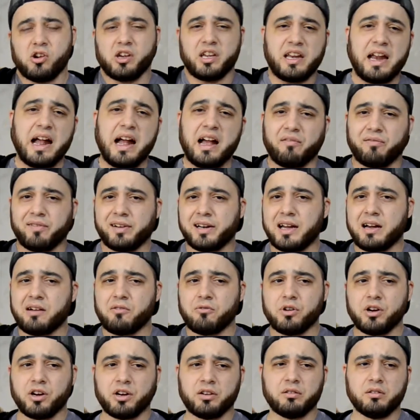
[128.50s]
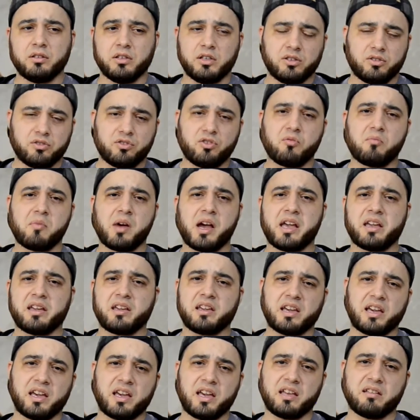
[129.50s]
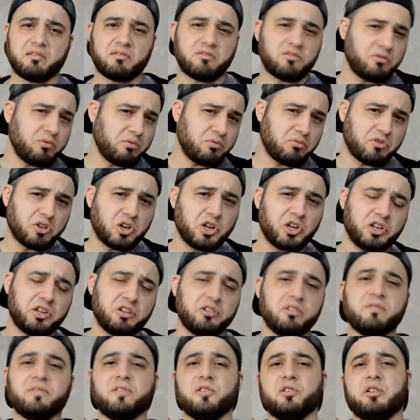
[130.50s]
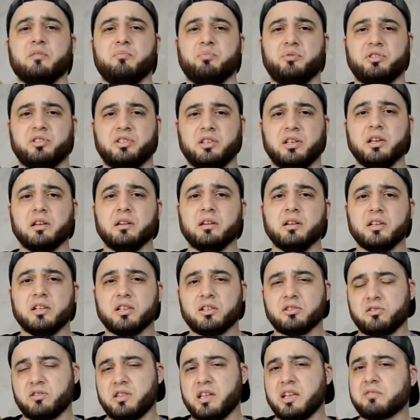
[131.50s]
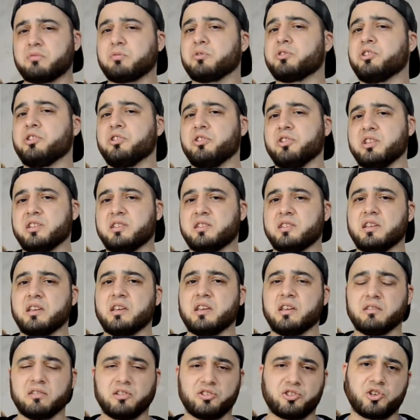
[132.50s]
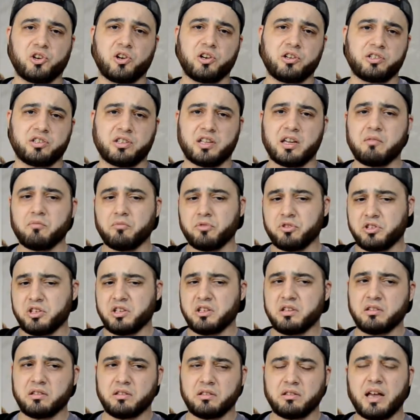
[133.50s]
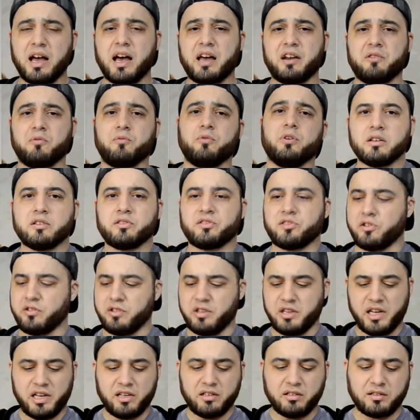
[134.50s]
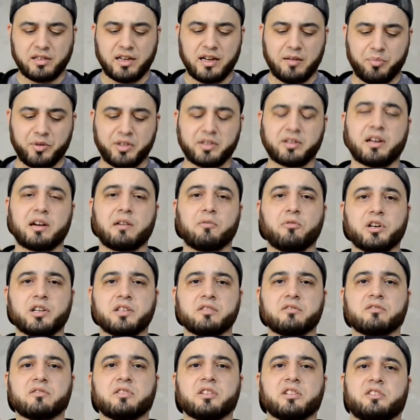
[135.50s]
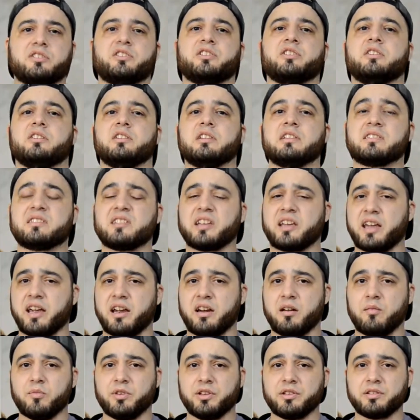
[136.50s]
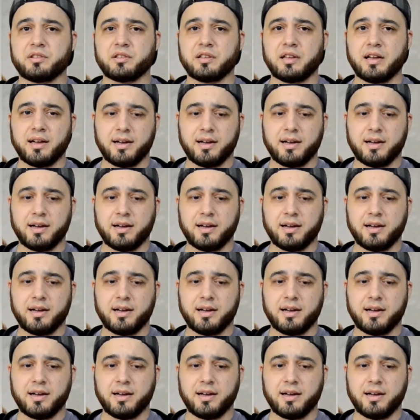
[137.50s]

in half an hour, you might get to 30 to 40%. So that's what you're gonna see in the charge time, which is adequate. So the next topic that I wanted to touch on is the cameras.